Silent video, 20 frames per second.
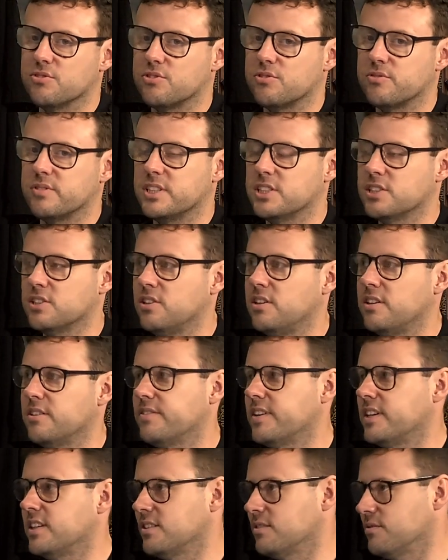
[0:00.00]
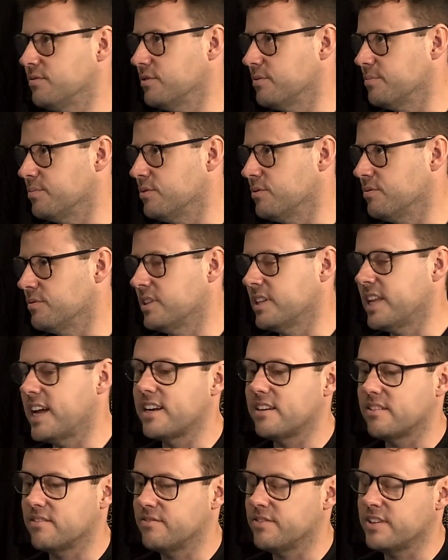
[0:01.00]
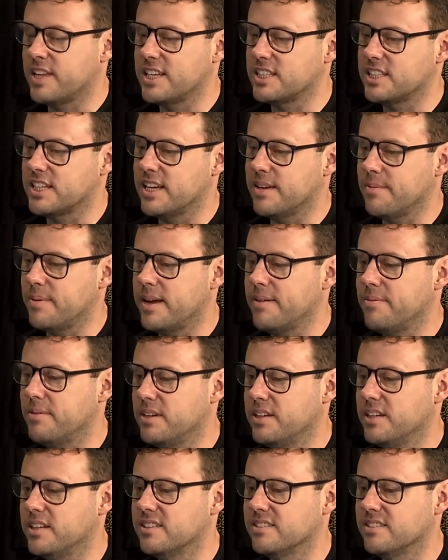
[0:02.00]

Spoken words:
through in his life and in football for that to keep happening.